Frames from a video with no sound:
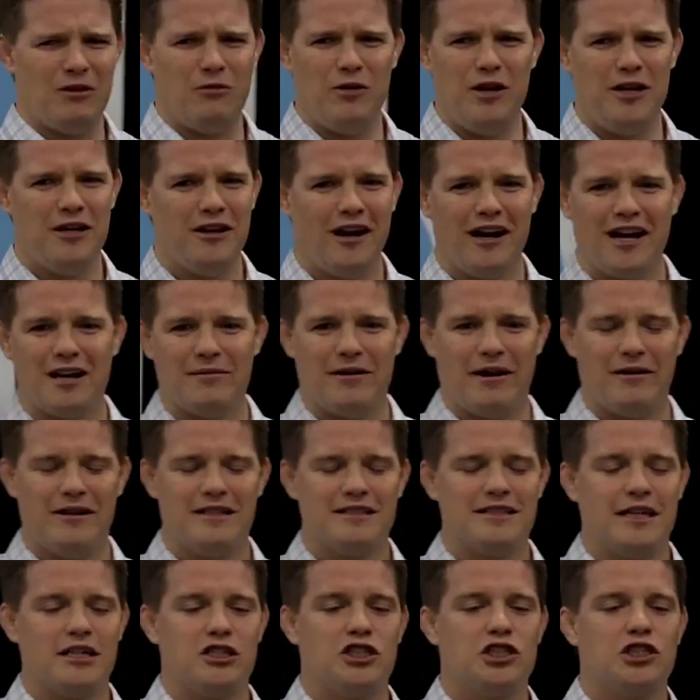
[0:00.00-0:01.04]
Like, what are you talking about?
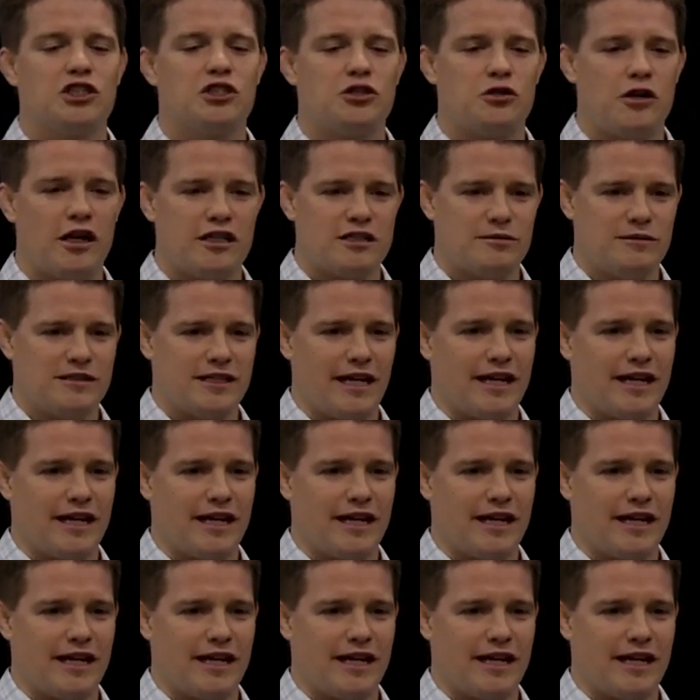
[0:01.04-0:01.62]
He's like, just trust me.